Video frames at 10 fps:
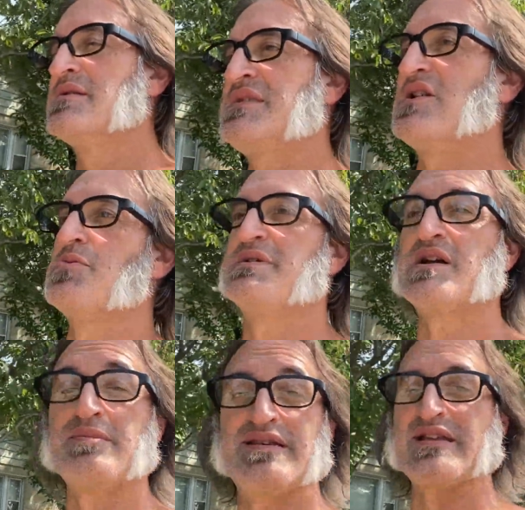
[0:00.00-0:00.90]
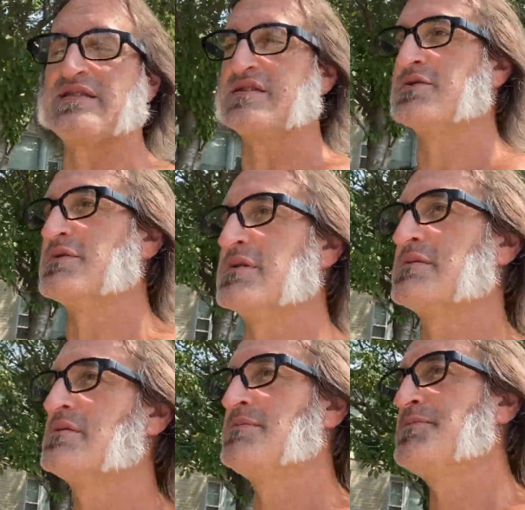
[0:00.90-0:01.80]
they don't become addicted to it.
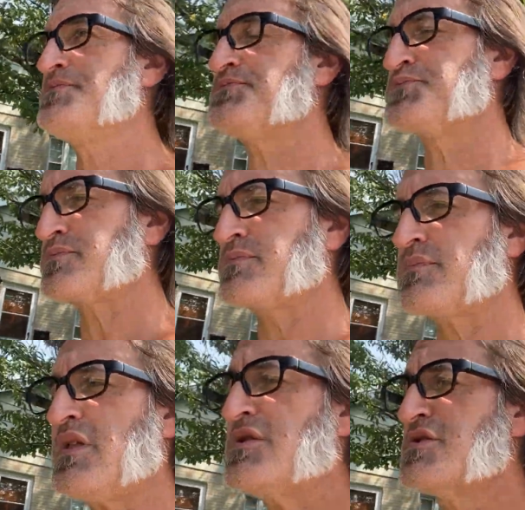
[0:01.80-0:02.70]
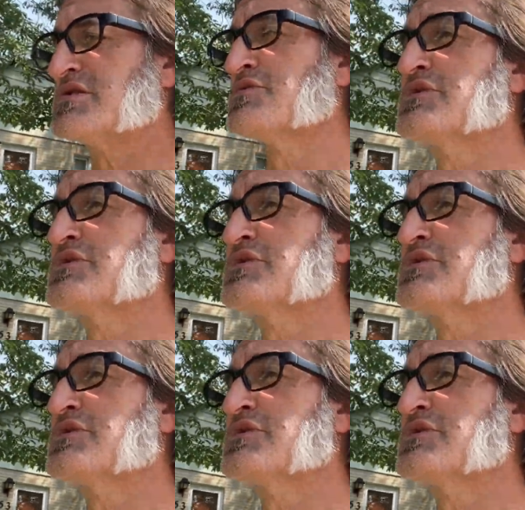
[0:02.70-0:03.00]
There's a